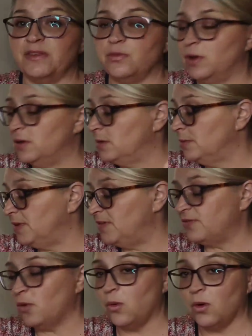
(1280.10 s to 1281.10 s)
this one
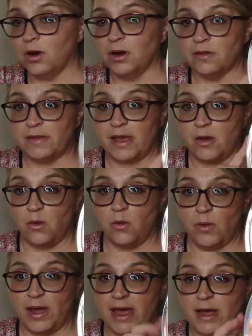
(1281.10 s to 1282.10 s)
before they go
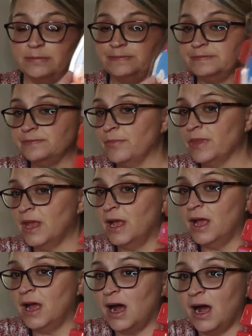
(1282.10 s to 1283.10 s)
away.
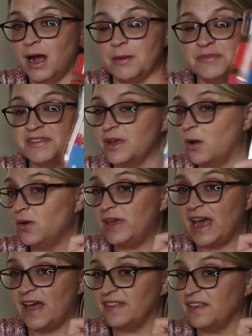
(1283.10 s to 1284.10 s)
Um, so
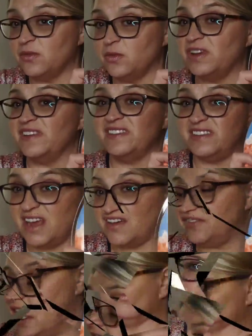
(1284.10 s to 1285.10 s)
yeah, this one is
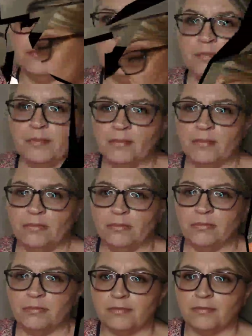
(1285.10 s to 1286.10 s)
definitely one that
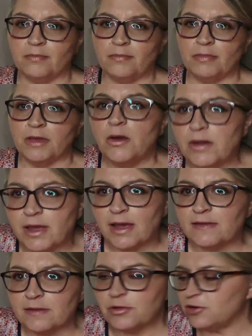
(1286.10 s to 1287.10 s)
I, okay
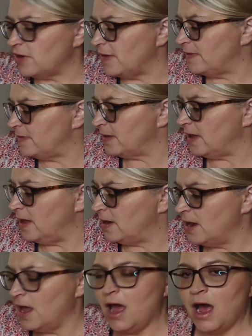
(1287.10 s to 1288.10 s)
guys, I'm going to try this
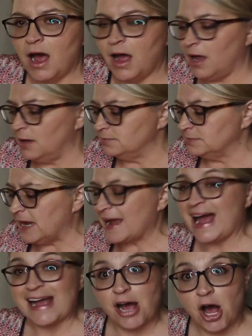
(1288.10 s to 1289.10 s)
again. Um, I
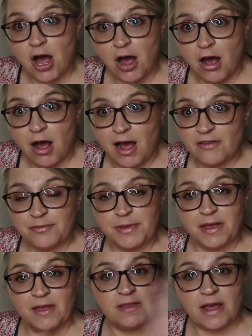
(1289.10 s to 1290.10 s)
got cut off
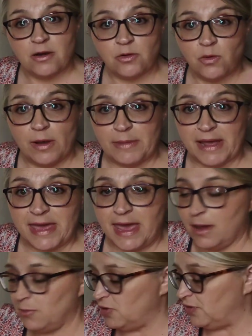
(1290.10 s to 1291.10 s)
because I don't know why my
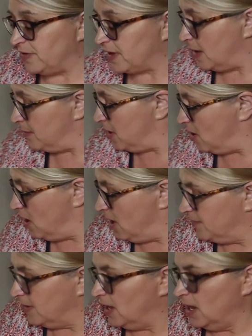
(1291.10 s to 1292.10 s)
camera just cut me
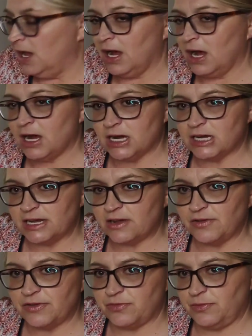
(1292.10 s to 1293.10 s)
off. Ugh, it
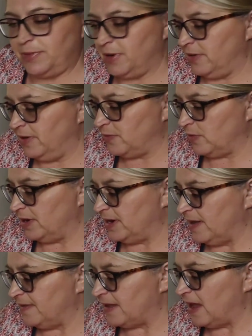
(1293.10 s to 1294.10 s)
goes through periods where it
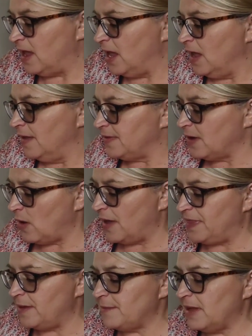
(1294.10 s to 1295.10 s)
does that. So I
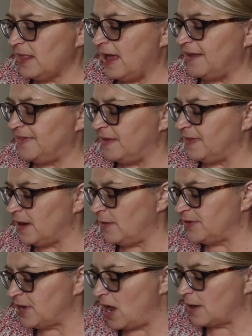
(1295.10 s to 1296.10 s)
think my last scent that I
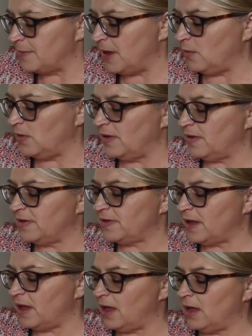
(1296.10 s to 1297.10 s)
was talking about
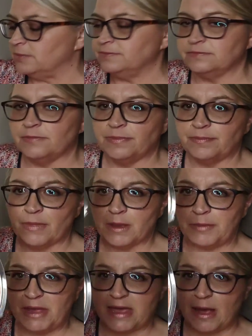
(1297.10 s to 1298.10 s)
was um,
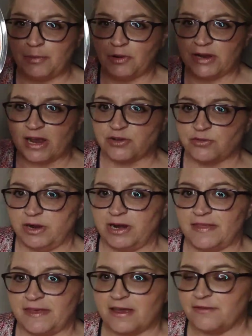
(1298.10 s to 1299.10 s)
Pink Apple Nectarine.
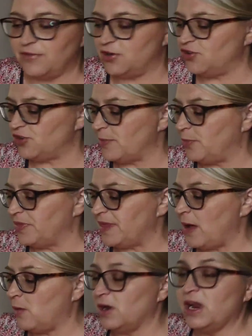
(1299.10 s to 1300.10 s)
I think I finished up with
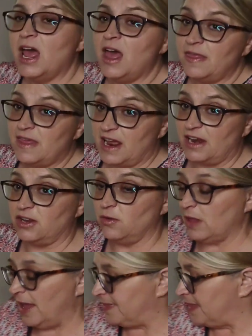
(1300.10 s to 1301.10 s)
that one, that I
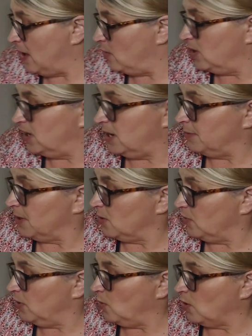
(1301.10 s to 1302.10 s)
do like that one, and I'm going to
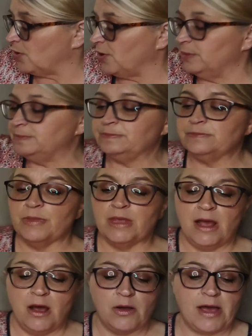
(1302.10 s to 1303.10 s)
reorder.
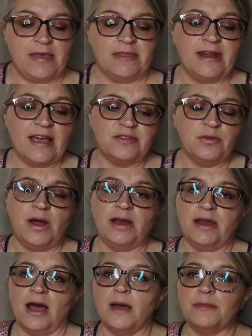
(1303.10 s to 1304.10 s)
Okay, the next
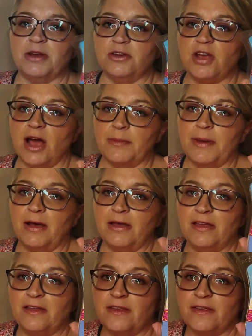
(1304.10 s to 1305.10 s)
one I'm going to talk about
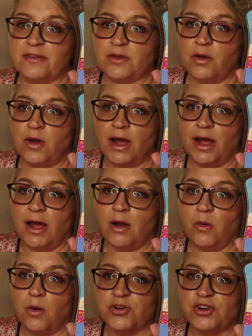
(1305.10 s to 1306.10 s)
is uh,
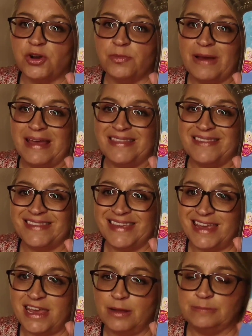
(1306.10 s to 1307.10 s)
Orchard by the
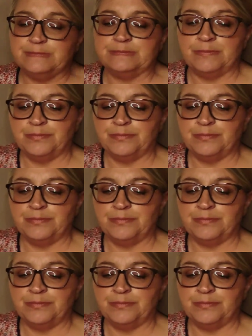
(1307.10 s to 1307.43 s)
Sea.